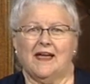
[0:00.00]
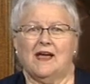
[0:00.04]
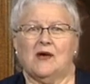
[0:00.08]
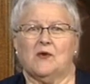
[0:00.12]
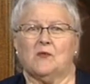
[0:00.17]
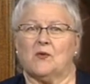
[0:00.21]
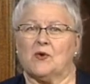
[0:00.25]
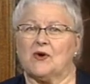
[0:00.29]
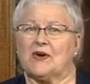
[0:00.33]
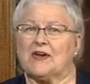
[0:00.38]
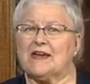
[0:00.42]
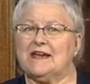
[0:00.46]

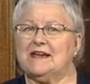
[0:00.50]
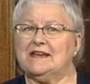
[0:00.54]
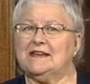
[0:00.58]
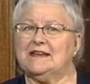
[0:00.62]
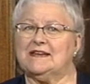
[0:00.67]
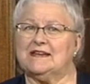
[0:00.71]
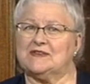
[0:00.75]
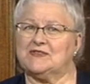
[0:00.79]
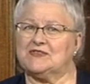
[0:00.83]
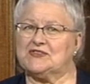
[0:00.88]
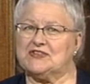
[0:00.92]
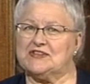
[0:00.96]
working
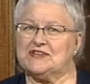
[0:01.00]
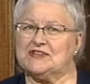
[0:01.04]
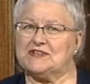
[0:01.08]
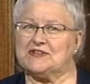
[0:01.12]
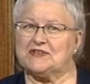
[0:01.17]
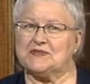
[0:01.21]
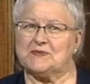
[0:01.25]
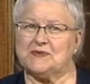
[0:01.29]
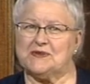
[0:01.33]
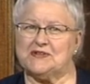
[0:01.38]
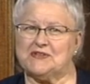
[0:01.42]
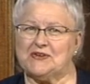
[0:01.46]
till
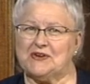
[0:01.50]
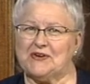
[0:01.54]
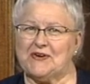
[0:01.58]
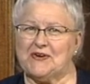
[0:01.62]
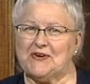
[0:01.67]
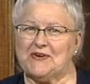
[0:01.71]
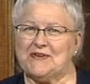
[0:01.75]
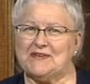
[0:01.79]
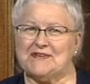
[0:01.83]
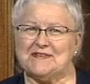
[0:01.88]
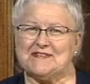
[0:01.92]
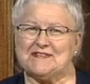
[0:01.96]
Jesus
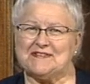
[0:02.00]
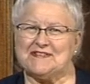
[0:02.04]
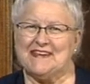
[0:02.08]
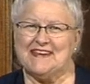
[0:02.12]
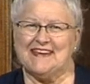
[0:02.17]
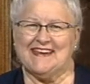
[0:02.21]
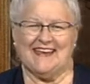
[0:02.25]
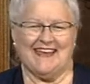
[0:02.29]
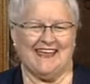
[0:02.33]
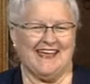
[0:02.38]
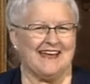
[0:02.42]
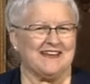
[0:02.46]
returns.
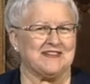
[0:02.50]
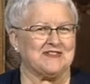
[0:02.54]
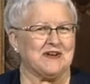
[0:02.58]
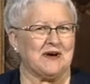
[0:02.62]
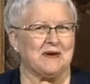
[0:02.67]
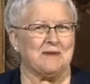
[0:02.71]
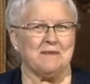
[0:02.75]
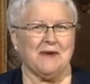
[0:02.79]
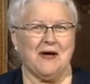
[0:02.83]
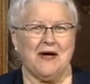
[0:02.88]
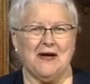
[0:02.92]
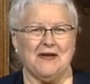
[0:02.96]
That's our
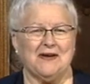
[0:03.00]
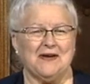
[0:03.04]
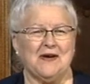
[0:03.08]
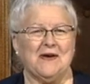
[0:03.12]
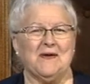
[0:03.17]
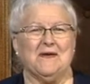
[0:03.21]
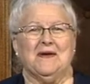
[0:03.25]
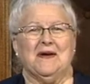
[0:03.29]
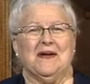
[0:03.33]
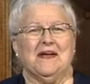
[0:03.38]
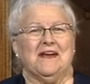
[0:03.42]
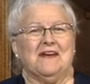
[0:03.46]

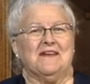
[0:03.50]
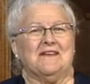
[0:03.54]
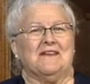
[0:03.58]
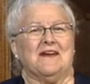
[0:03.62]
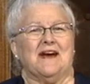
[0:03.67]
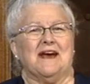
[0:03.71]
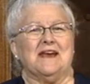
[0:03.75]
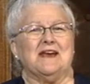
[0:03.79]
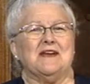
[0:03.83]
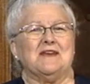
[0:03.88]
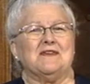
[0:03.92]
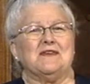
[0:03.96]
motto
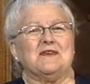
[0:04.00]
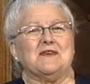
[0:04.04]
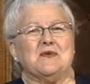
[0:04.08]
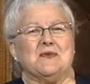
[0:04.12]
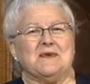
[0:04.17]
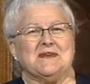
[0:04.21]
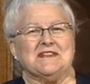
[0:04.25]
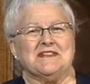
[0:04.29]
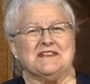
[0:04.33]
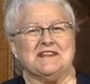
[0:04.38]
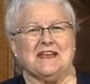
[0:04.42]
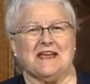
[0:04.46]
right here in
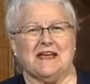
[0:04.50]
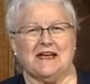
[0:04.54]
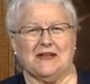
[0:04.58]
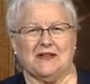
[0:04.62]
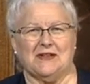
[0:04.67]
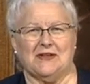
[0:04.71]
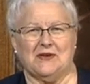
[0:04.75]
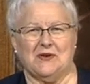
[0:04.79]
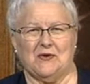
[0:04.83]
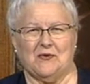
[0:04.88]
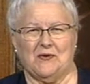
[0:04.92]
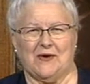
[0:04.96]
Quincy,
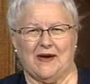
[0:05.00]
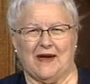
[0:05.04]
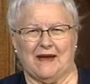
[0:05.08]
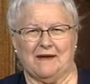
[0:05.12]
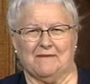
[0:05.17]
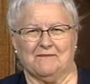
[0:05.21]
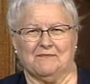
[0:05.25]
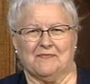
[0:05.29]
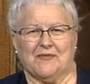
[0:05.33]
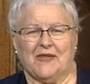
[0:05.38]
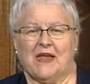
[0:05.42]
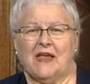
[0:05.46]
Illinois.
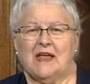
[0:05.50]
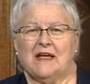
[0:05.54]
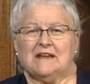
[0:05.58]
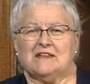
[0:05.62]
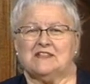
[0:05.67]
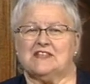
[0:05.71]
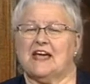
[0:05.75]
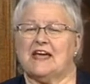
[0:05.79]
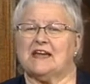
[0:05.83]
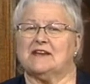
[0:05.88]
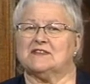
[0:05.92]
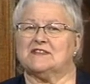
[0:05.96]

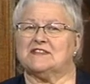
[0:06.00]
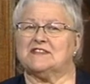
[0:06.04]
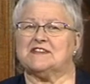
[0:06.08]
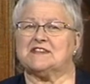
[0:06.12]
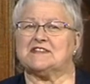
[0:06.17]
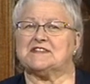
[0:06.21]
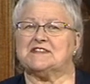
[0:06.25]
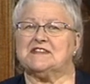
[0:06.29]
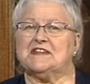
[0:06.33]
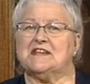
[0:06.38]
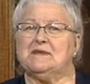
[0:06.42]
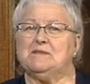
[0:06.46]
Channel
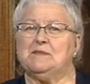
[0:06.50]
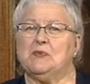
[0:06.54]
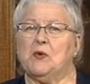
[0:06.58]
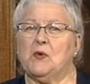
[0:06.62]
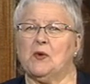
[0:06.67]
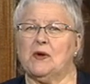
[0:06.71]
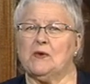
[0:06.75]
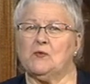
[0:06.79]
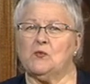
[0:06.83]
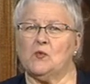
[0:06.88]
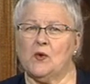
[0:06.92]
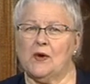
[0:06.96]

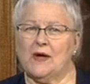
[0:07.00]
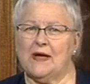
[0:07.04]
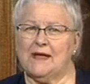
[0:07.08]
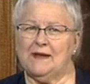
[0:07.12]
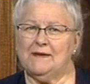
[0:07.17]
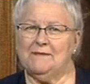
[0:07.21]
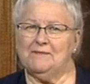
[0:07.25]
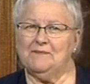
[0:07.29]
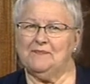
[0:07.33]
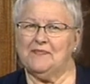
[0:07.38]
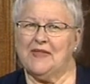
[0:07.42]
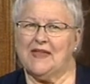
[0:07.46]
16.1,
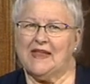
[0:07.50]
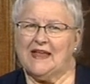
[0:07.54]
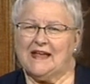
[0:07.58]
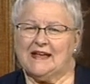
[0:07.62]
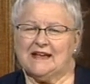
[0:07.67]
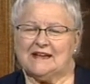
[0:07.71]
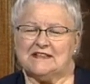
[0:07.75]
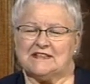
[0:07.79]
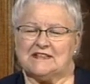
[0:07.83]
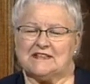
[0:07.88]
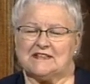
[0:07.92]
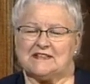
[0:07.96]

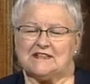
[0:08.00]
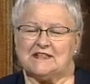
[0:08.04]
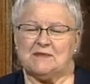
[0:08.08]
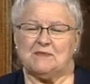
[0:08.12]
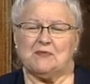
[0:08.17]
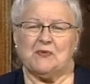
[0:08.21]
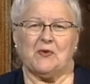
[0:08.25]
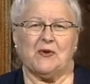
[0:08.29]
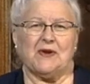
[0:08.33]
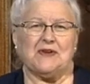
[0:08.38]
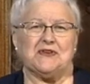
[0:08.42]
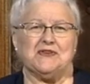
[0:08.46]

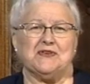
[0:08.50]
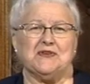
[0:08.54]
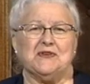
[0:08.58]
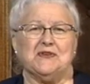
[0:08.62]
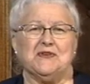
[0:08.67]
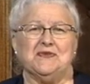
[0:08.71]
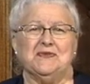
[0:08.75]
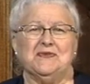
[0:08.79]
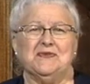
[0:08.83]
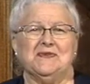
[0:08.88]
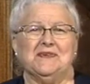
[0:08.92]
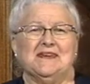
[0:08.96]

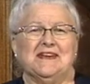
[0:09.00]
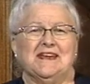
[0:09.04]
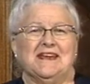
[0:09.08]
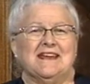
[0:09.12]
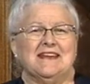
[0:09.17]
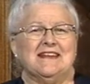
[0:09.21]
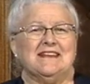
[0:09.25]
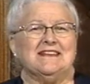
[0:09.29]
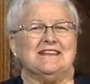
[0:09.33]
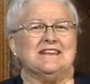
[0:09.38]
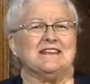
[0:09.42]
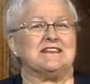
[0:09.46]
16.2,
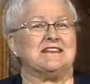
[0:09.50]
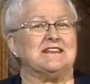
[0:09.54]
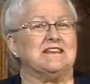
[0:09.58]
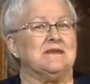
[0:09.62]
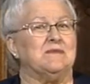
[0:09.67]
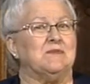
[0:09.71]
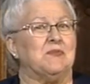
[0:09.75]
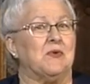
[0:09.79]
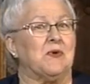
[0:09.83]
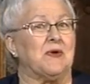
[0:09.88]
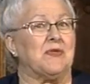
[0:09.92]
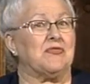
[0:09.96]

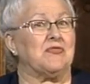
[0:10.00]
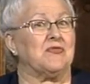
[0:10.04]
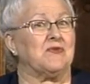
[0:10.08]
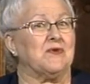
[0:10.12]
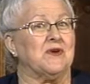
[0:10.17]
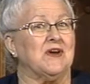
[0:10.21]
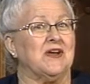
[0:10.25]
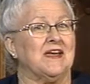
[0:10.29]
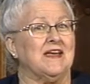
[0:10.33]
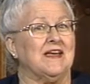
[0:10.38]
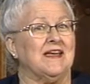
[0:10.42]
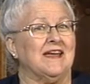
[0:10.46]

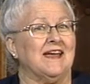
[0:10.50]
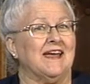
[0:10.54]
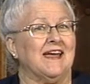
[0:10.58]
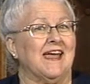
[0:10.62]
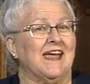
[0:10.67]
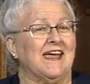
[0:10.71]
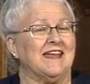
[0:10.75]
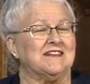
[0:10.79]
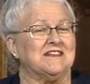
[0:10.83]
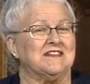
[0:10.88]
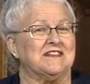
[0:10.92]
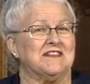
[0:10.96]
16.3,
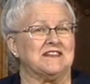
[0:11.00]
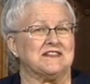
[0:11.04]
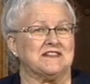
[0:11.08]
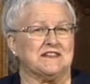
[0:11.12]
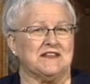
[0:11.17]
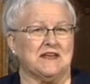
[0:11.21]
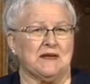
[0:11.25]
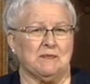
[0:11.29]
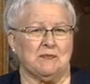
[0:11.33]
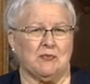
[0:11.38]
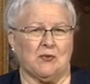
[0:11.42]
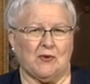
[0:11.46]
and
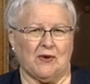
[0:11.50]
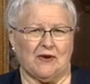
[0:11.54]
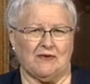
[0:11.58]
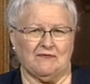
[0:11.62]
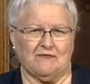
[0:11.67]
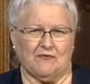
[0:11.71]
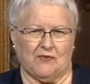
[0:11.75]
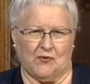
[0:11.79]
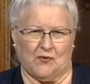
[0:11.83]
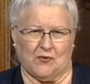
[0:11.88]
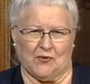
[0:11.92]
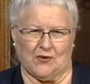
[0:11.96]

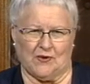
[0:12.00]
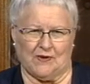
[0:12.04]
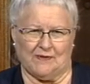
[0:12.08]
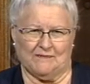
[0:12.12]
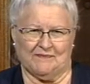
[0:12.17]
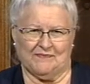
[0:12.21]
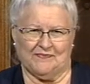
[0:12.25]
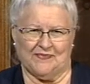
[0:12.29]
16.4.